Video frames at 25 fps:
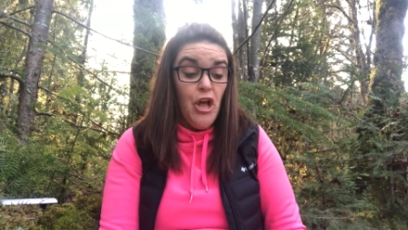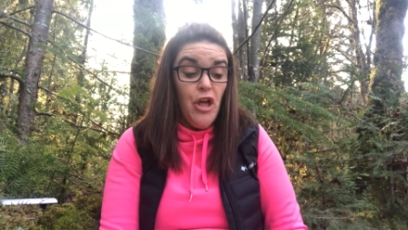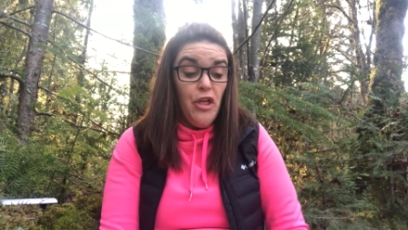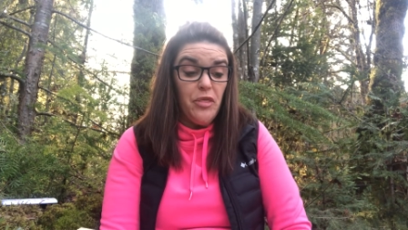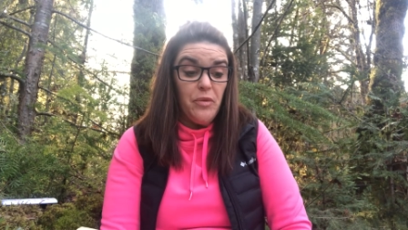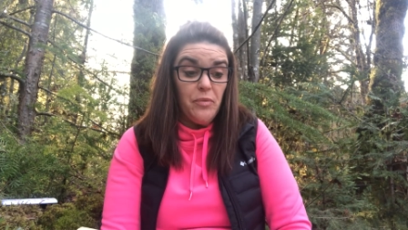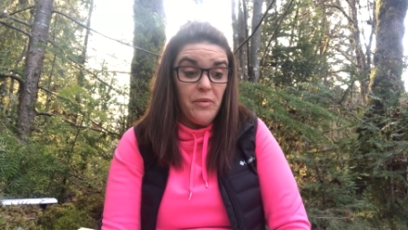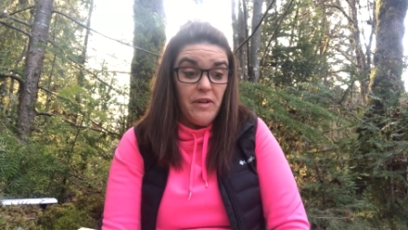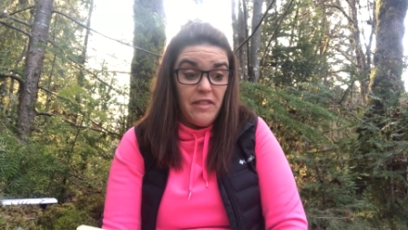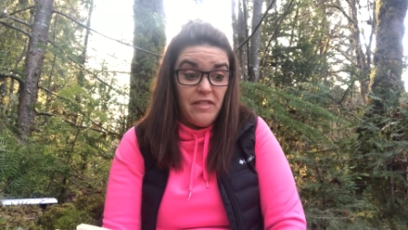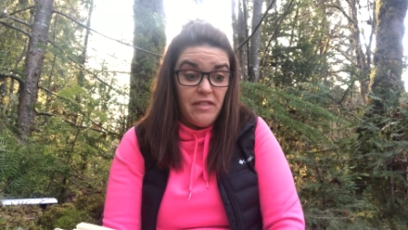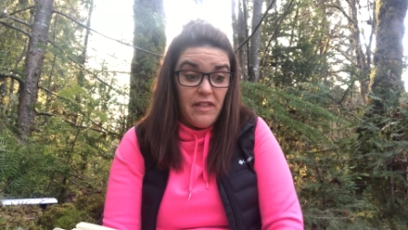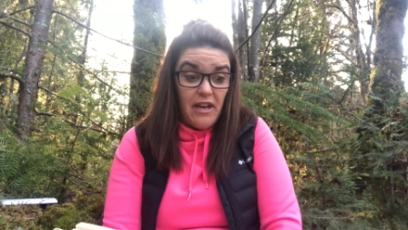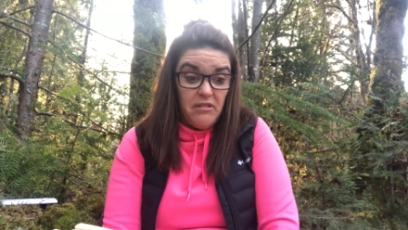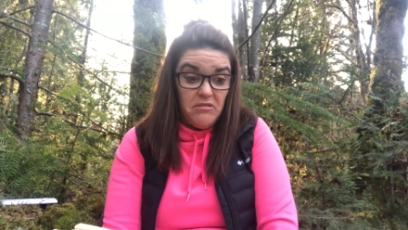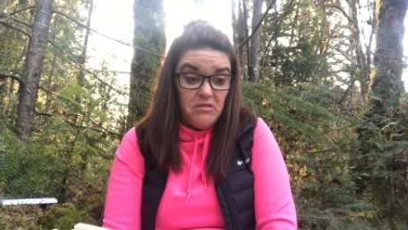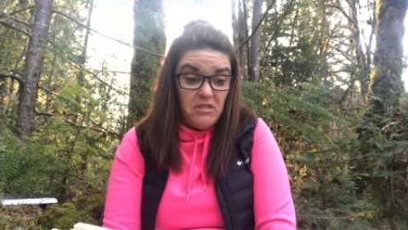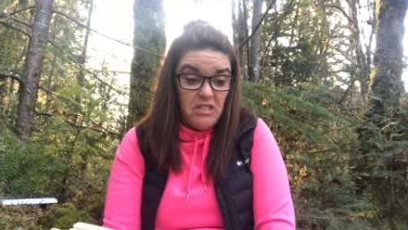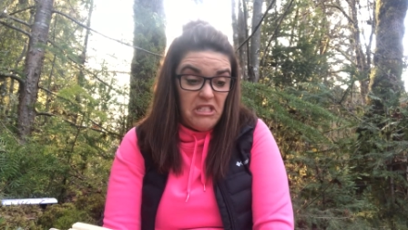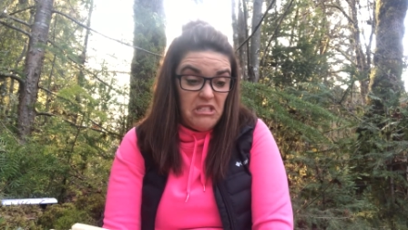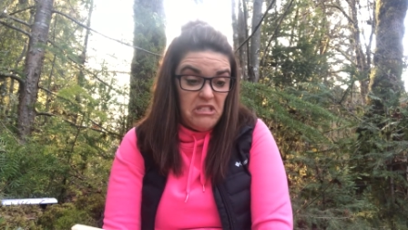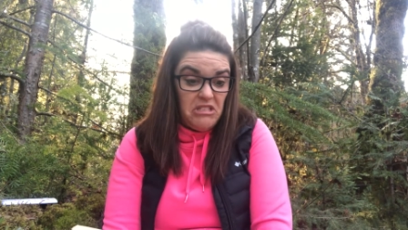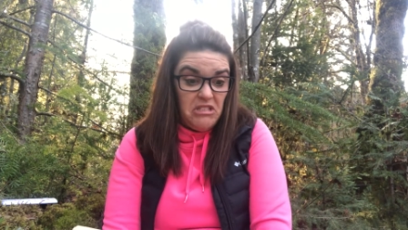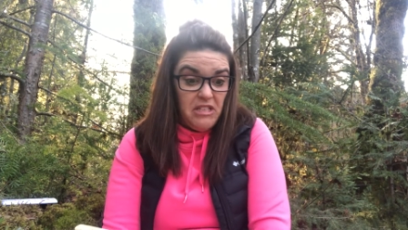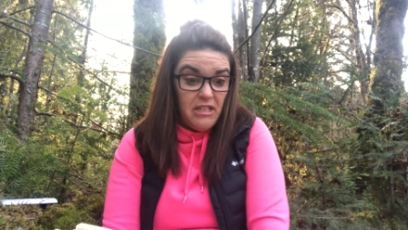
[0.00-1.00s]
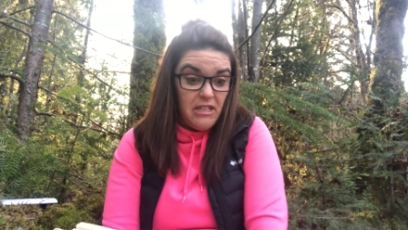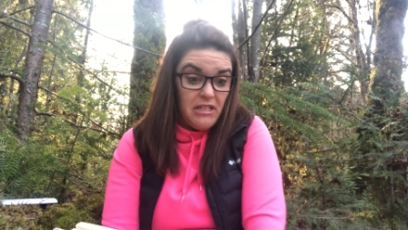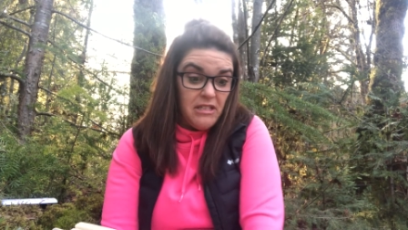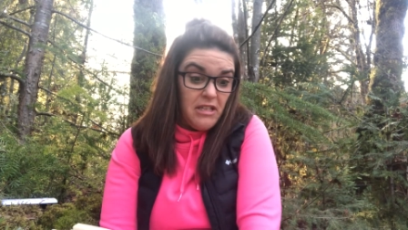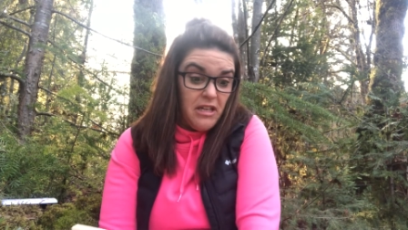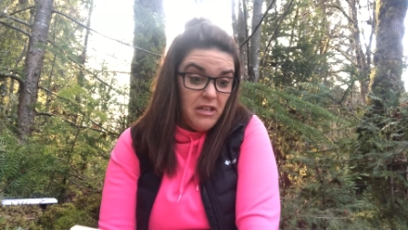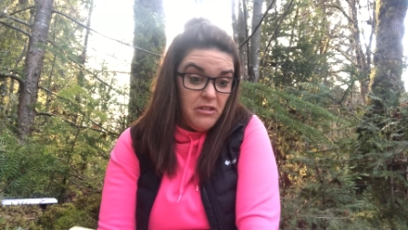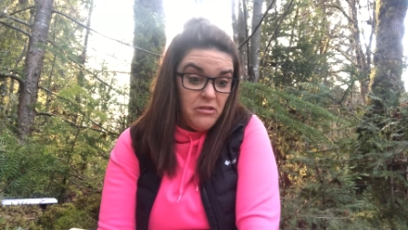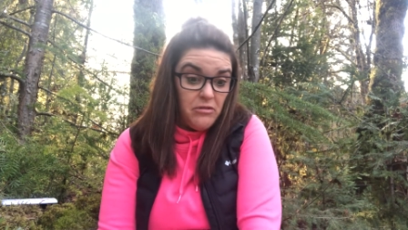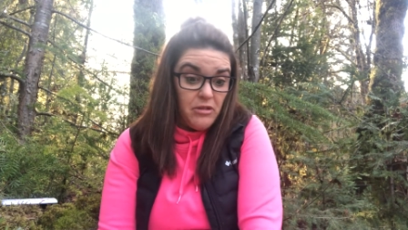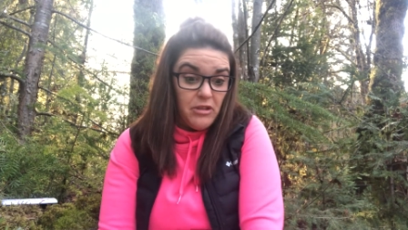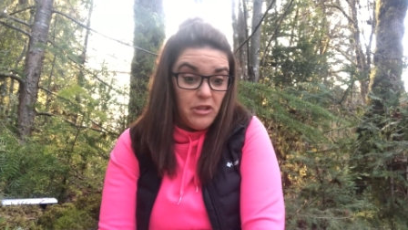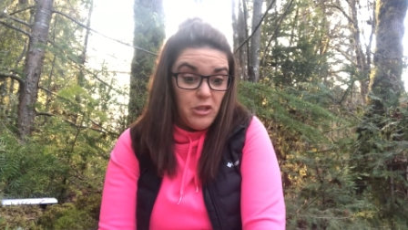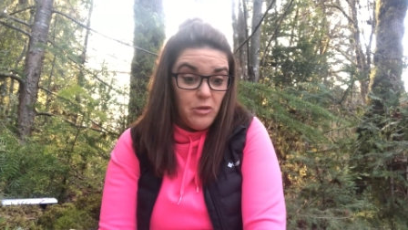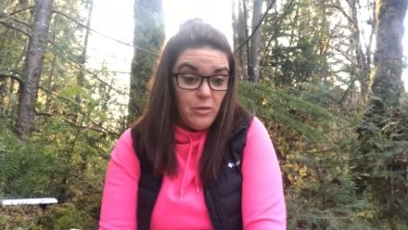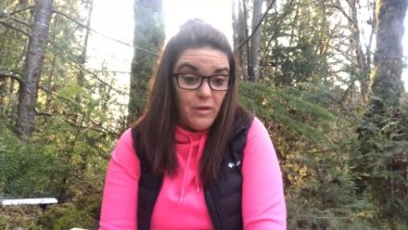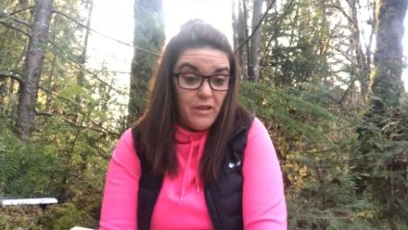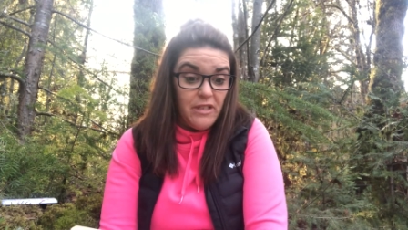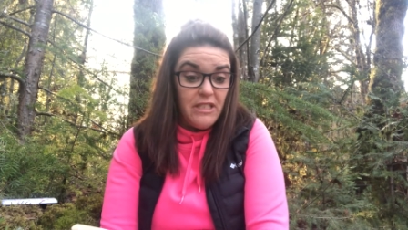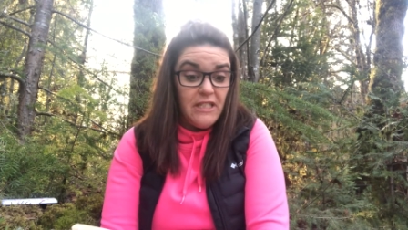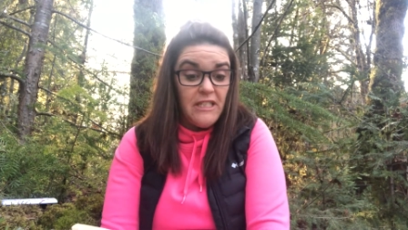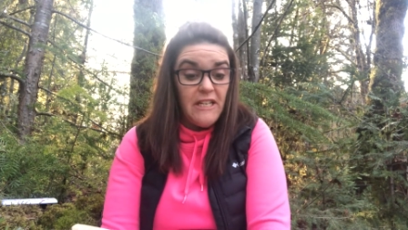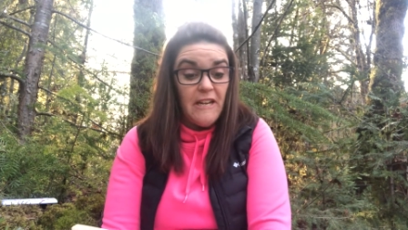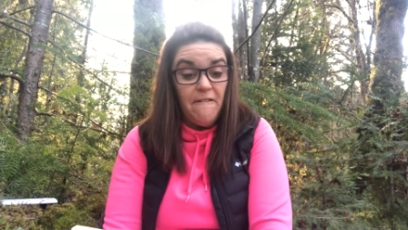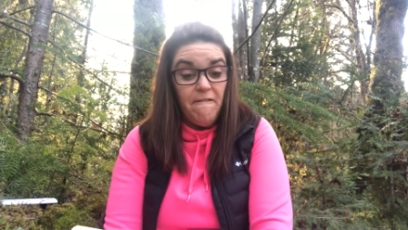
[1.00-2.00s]
Three thousand six hundred
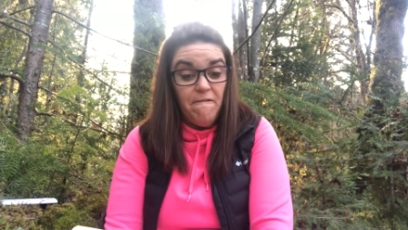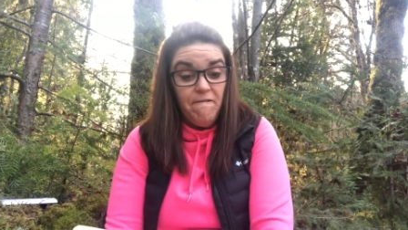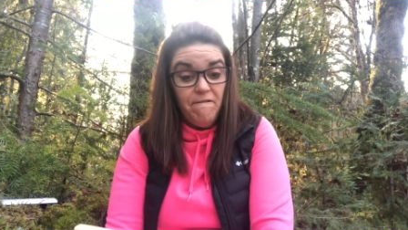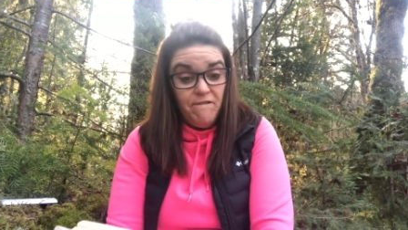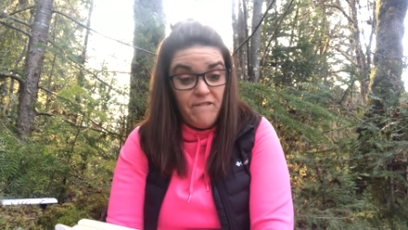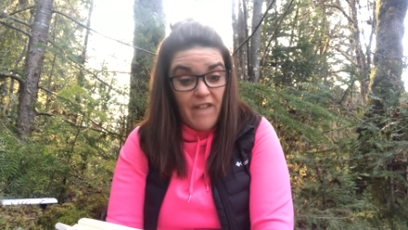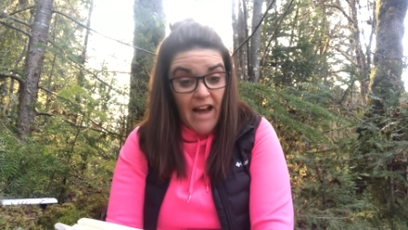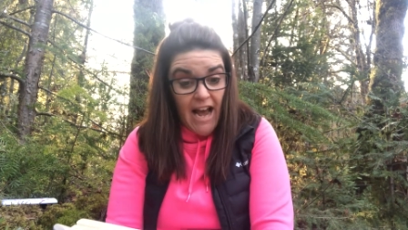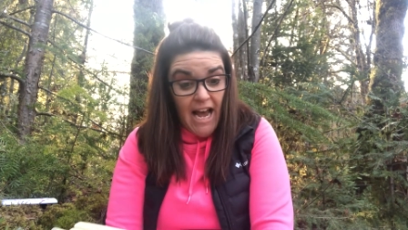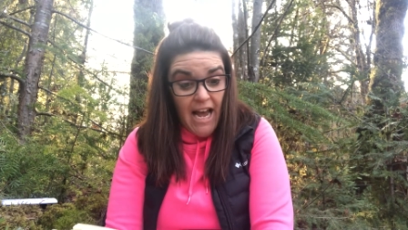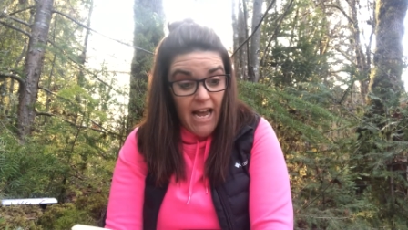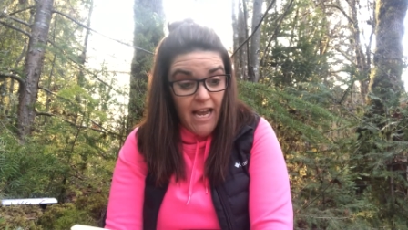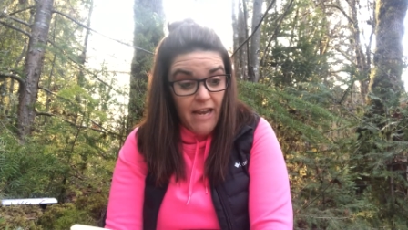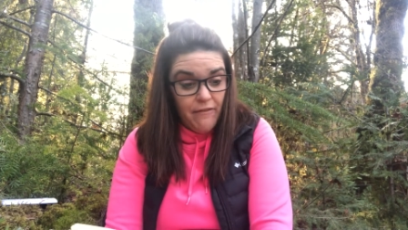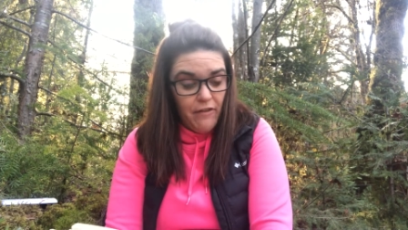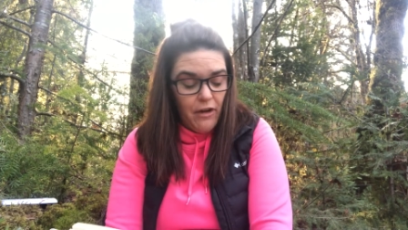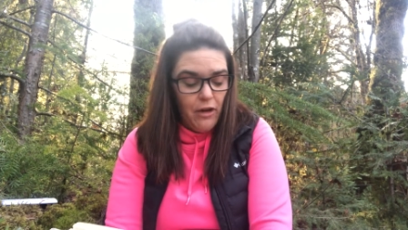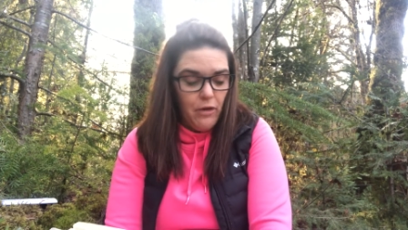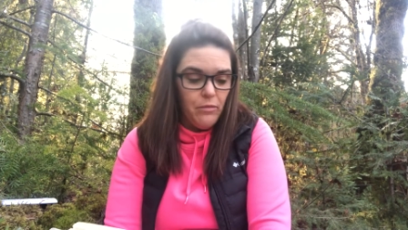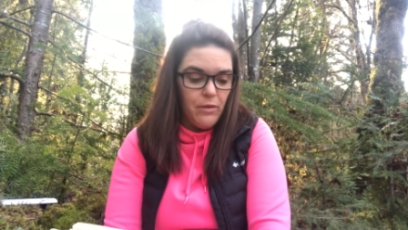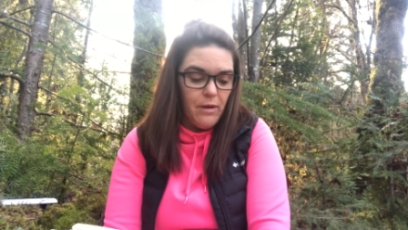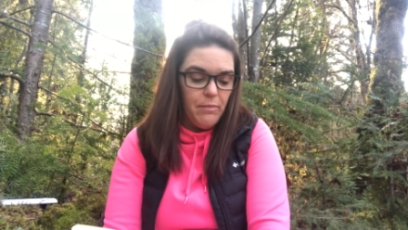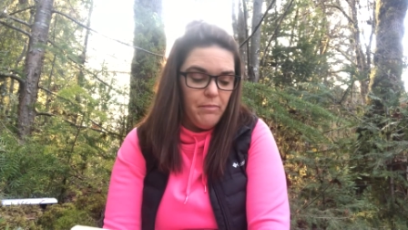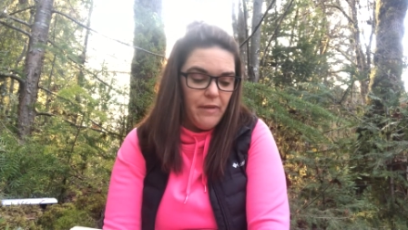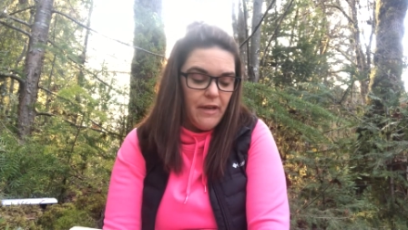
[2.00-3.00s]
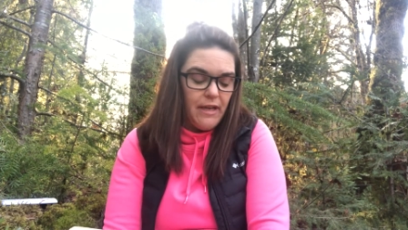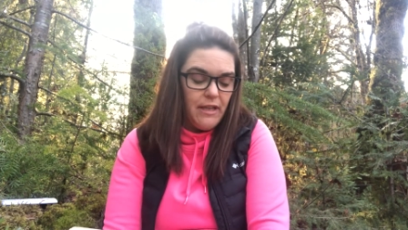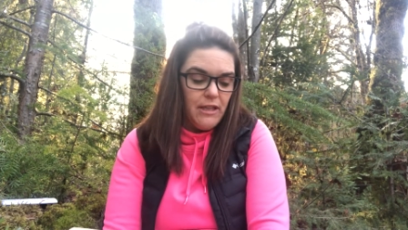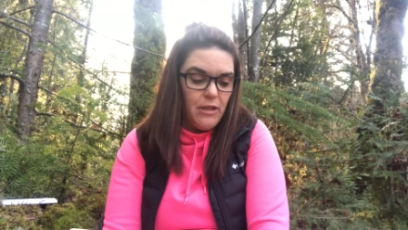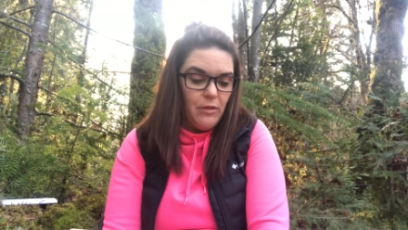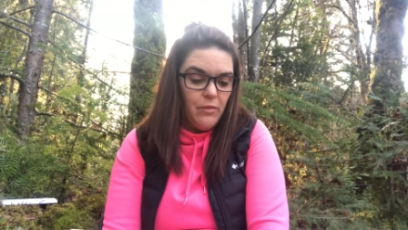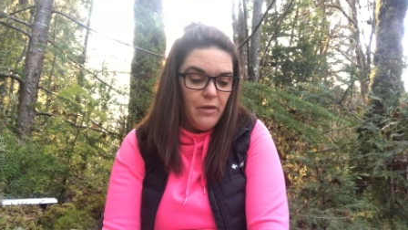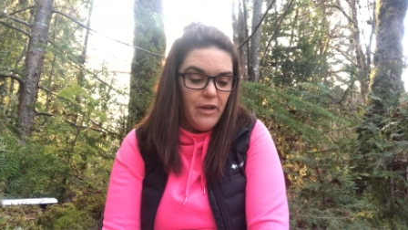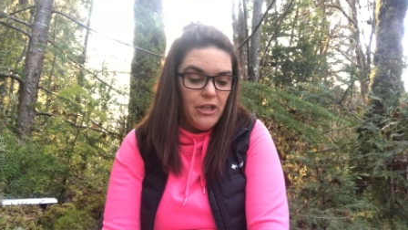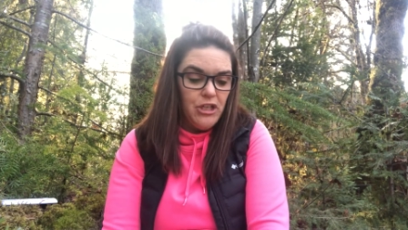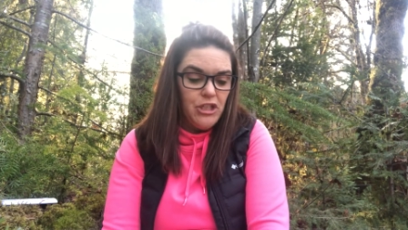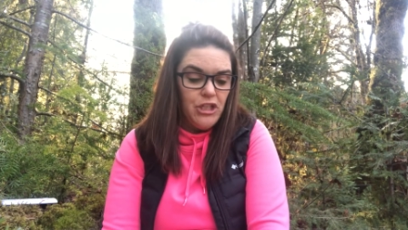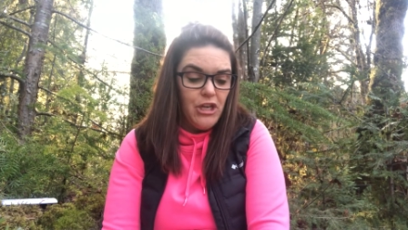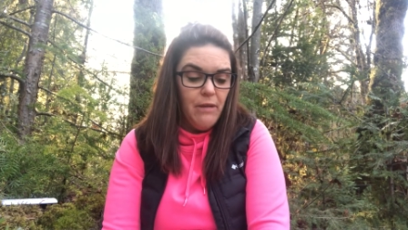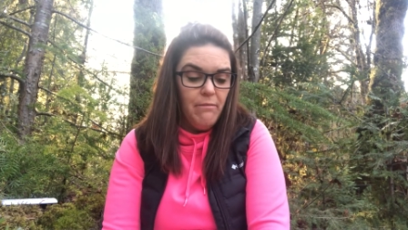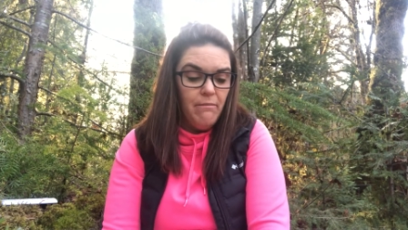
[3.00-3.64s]
twenty-five, replied the witch.